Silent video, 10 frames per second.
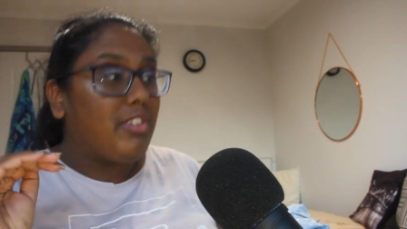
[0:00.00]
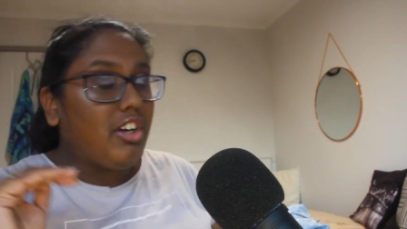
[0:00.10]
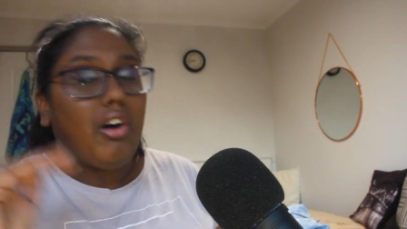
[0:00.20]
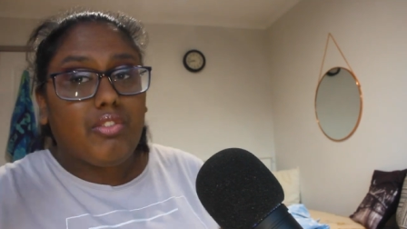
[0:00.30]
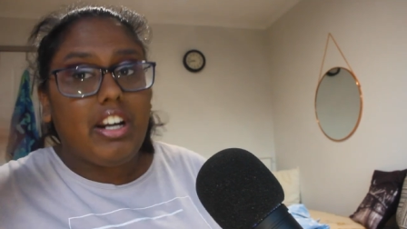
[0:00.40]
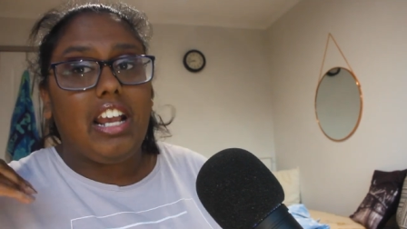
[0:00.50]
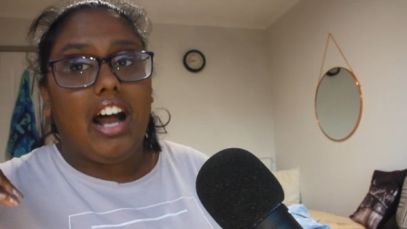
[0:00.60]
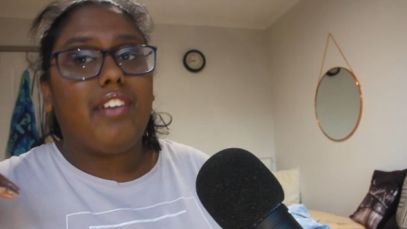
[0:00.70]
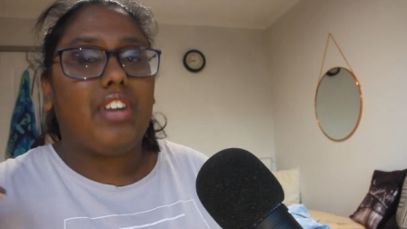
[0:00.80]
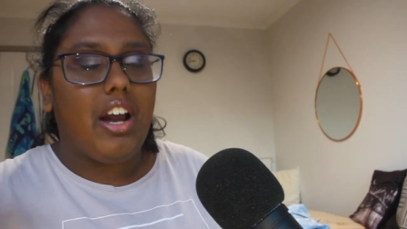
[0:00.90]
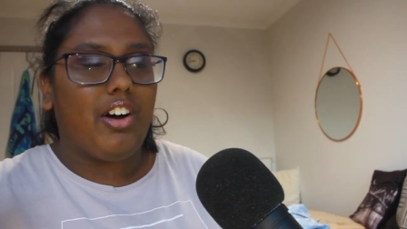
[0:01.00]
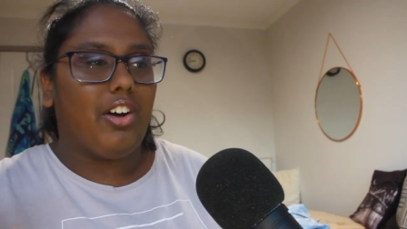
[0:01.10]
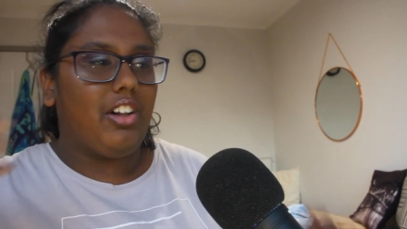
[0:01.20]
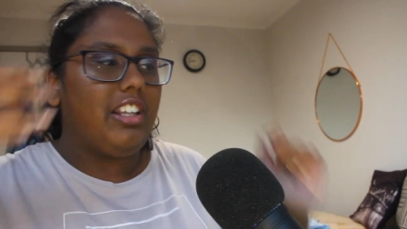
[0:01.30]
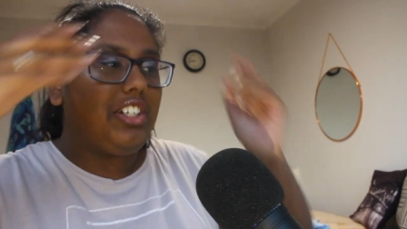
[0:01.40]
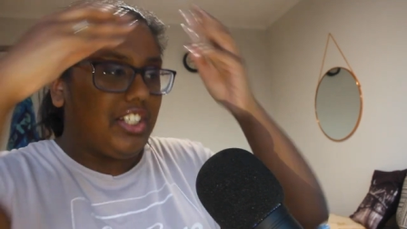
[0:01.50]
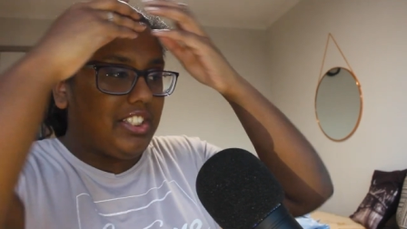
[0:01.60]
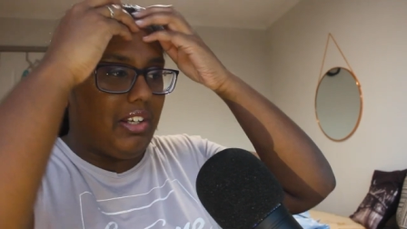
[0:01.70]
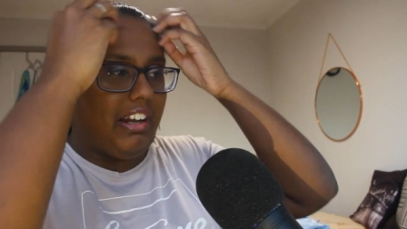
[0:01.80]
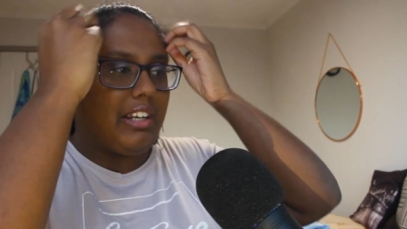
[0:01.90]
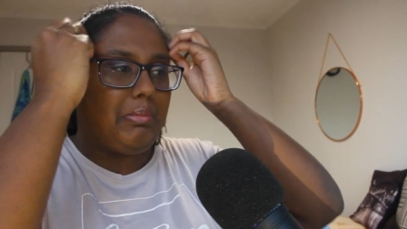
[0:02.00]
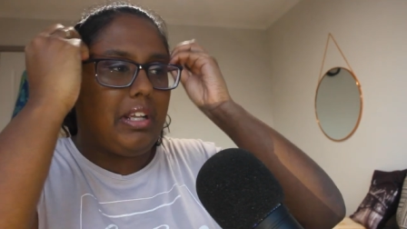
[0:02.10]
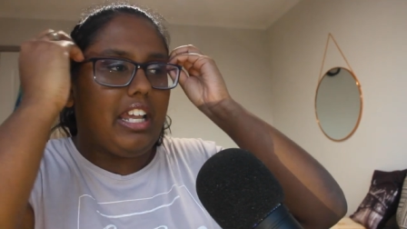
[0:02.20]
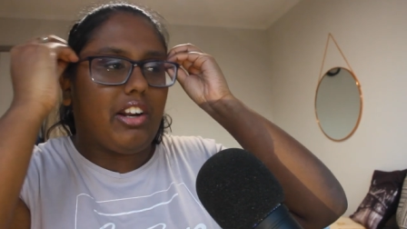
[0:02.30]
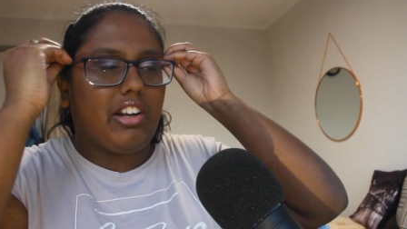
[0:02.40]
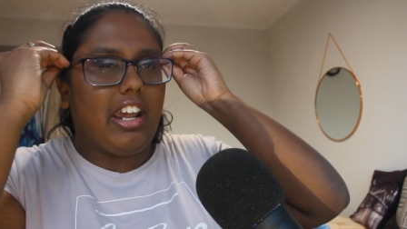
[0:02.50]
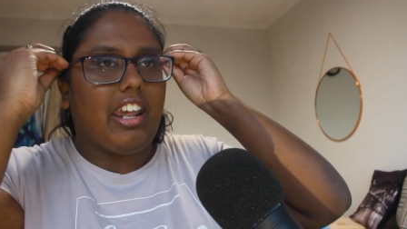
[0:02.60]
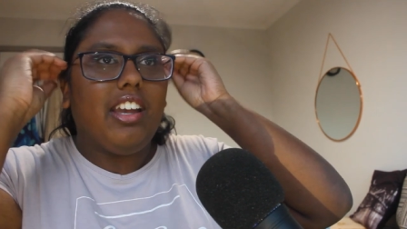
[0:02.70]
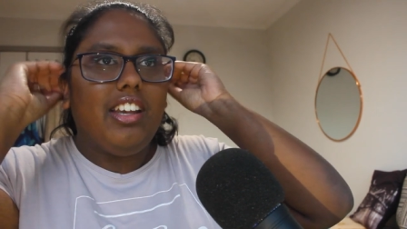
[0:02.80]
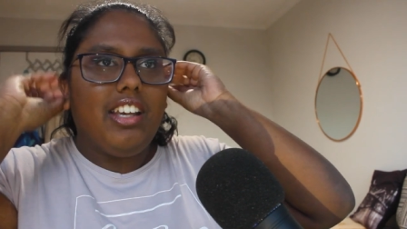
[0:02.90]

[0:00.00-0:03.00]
got ready half an hour early just so I could be like, okay,